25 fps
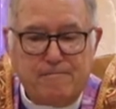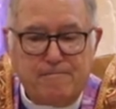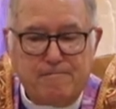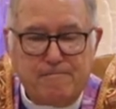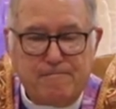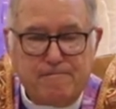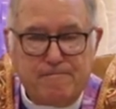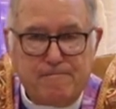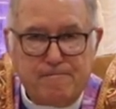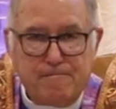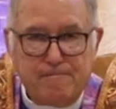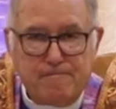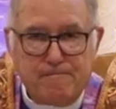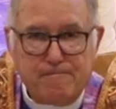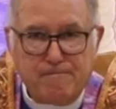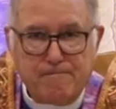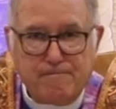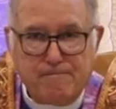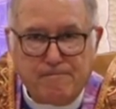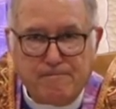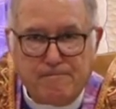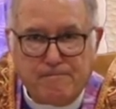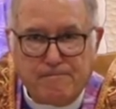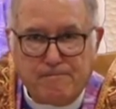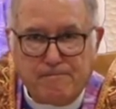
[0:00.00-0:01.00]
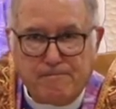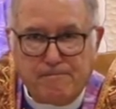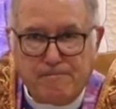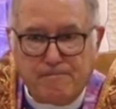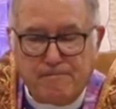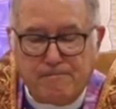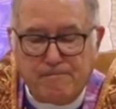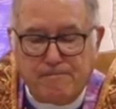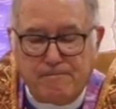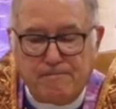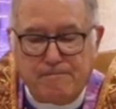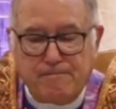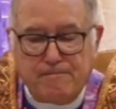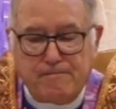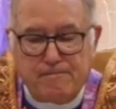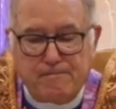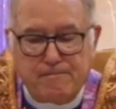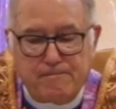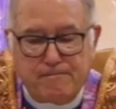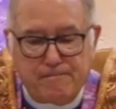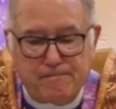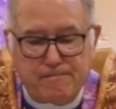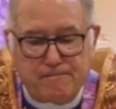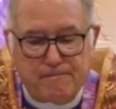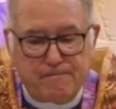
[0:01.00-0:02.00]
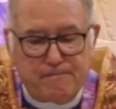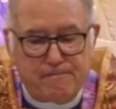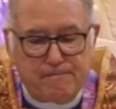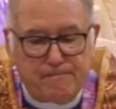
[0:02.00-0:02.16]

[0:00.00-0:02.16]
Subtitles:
(no one is talking)